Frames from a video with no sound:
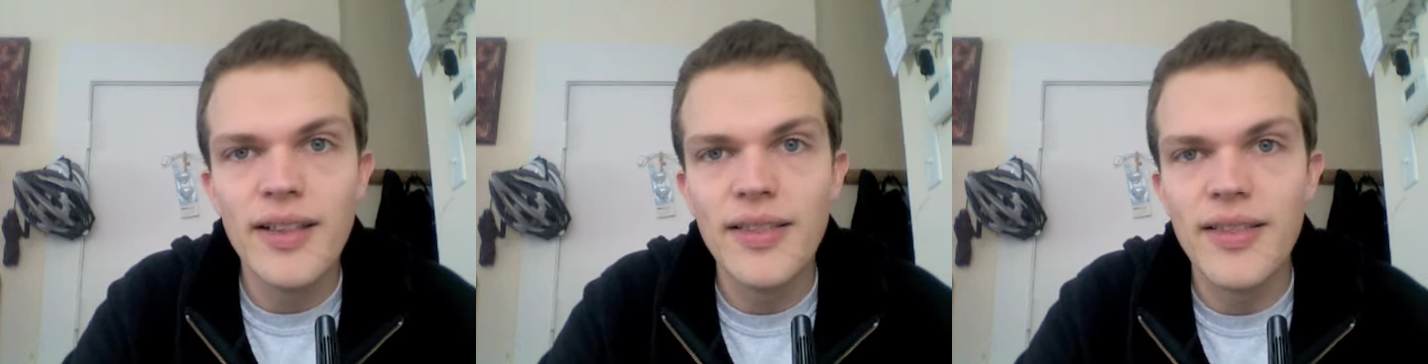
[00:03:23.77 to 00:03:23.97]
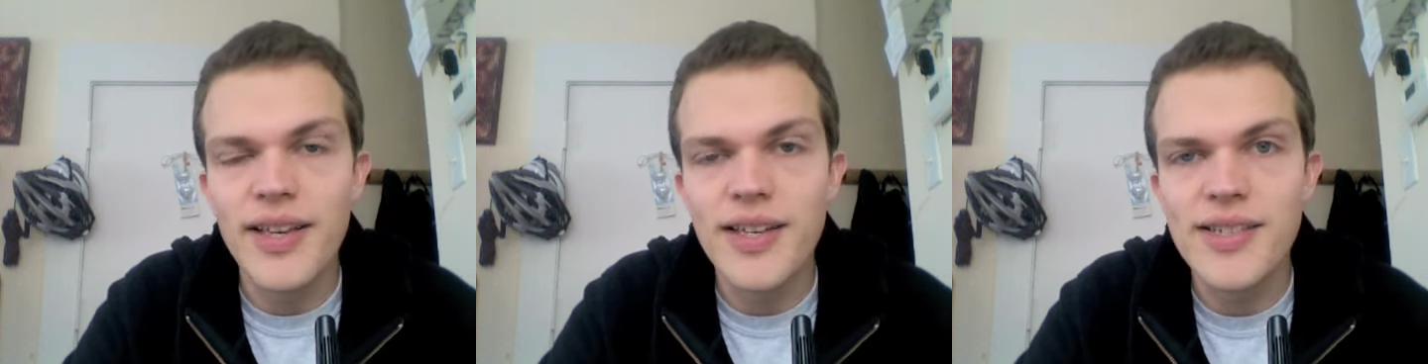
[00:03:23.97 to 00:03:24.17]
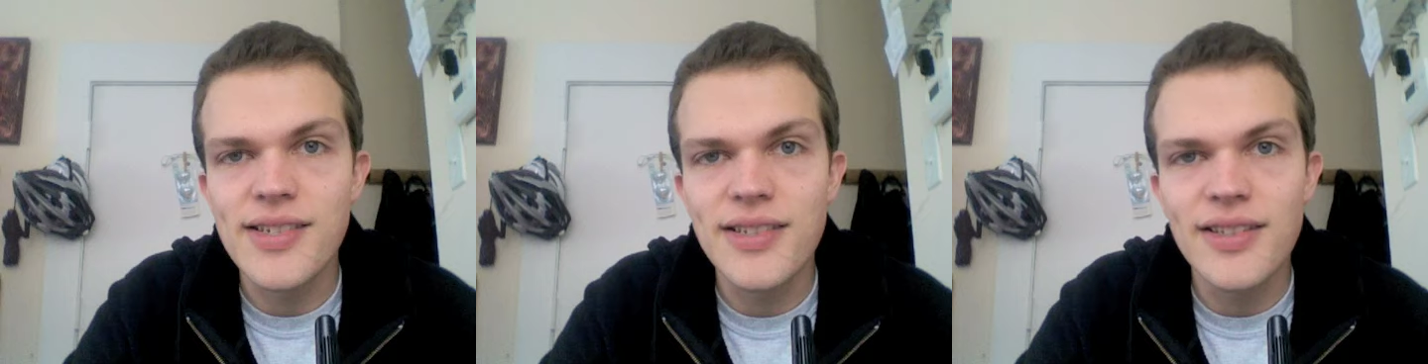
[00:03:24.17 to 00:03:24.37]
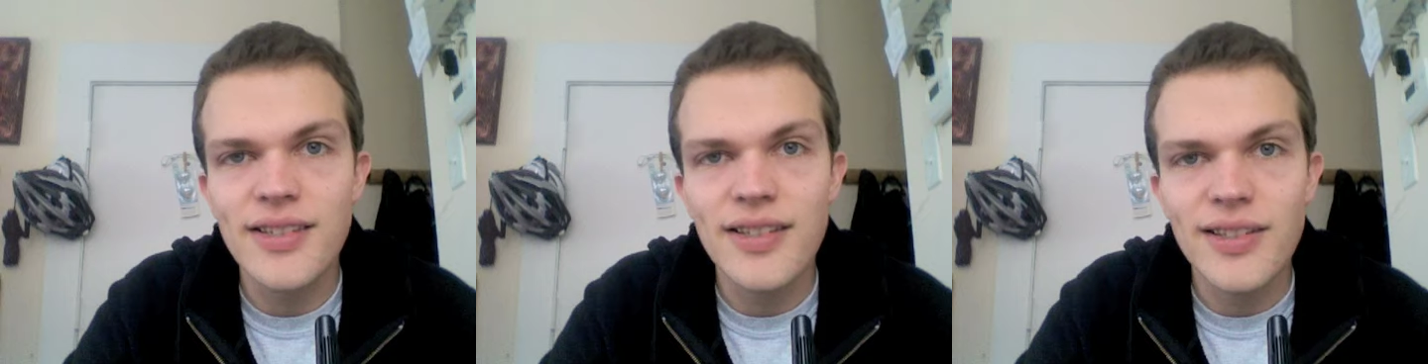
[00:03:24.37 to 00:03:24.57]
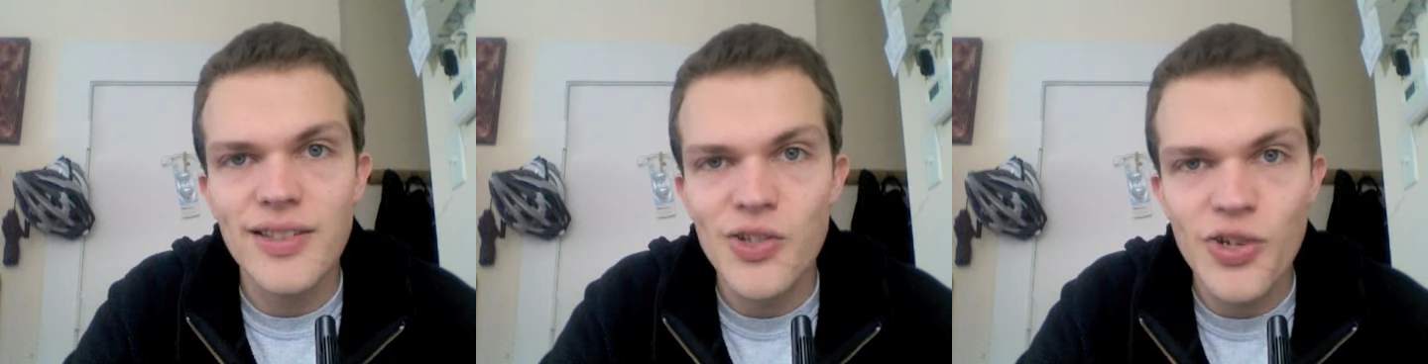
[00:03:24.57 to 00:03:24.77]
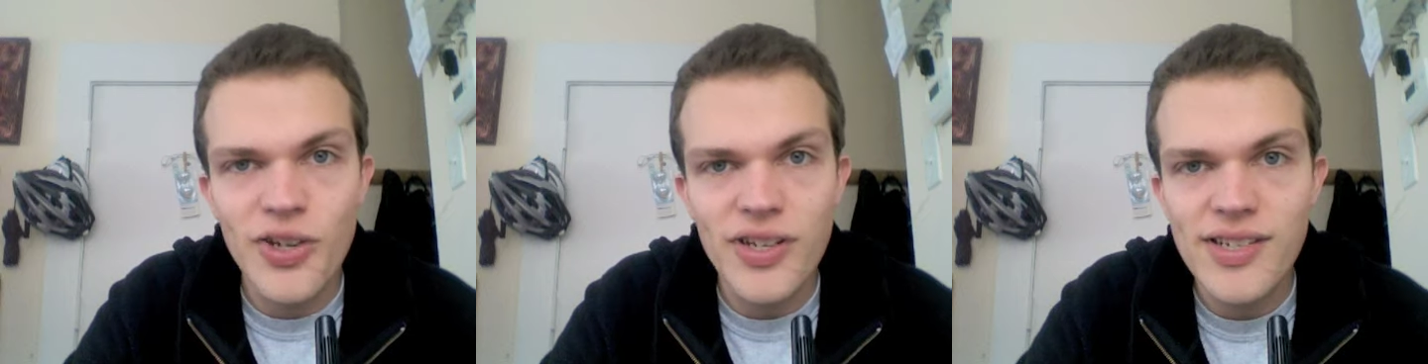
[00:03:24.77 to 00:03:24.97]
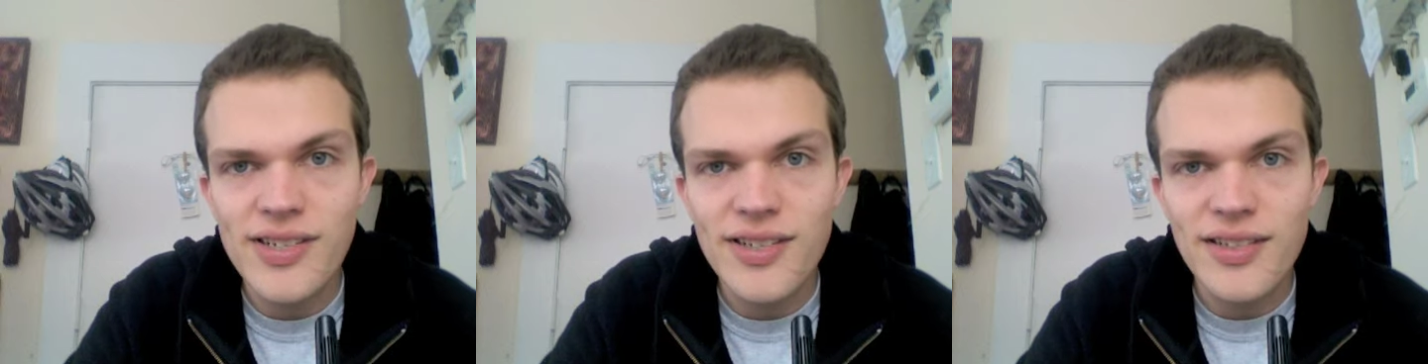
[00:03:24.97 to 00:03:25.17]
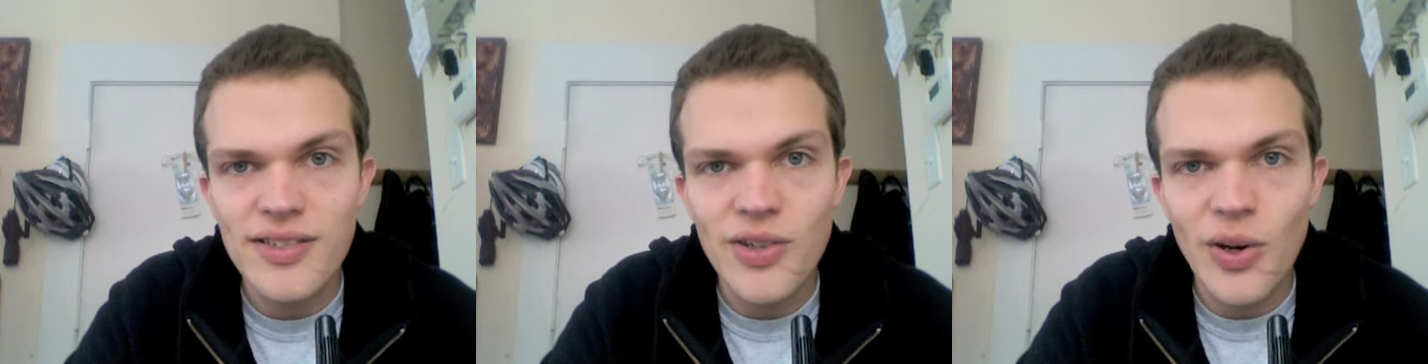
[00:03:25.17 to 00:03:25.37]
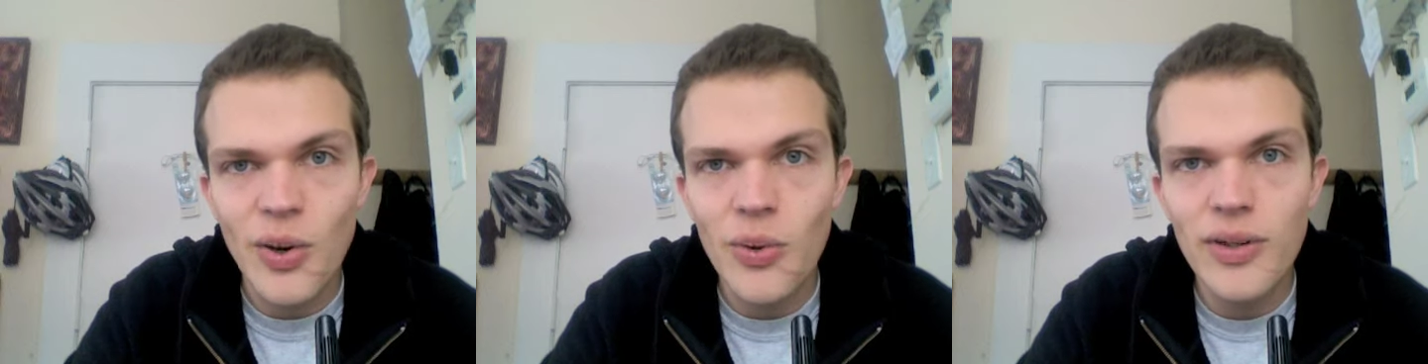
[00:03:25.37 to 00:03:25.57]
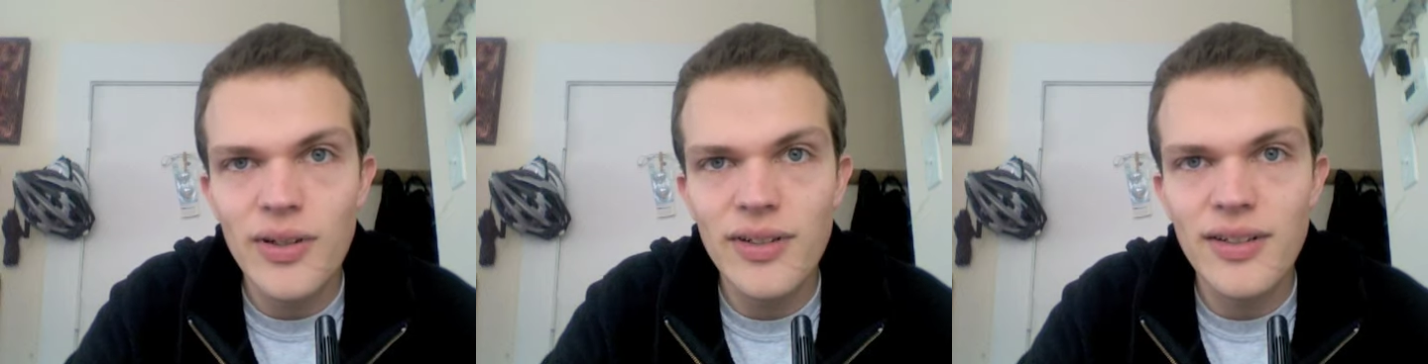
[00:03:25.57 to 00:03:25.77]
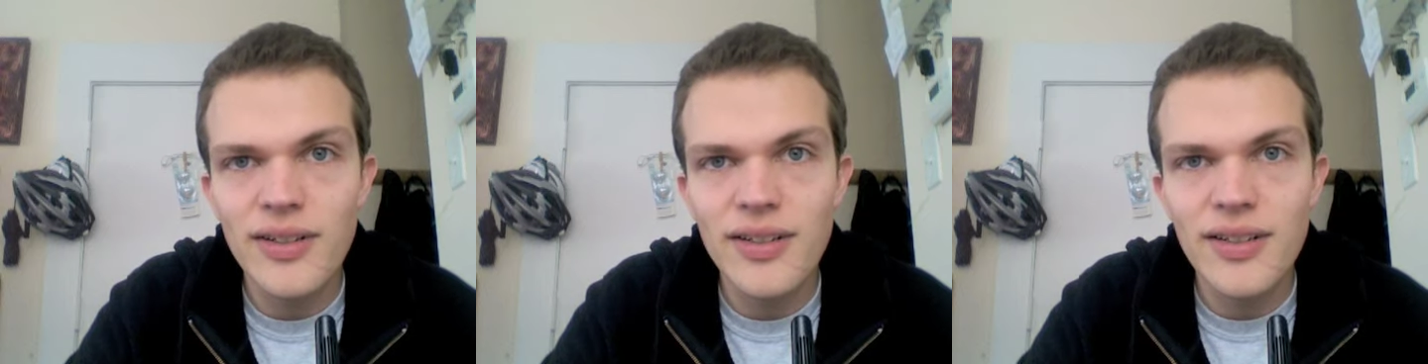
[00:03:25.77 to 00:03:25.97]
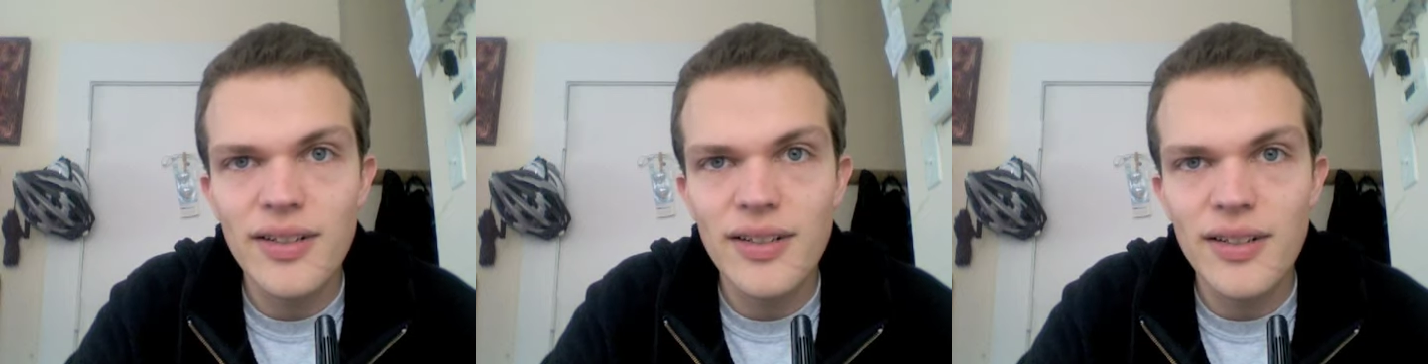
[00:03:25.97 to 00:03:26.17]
this just total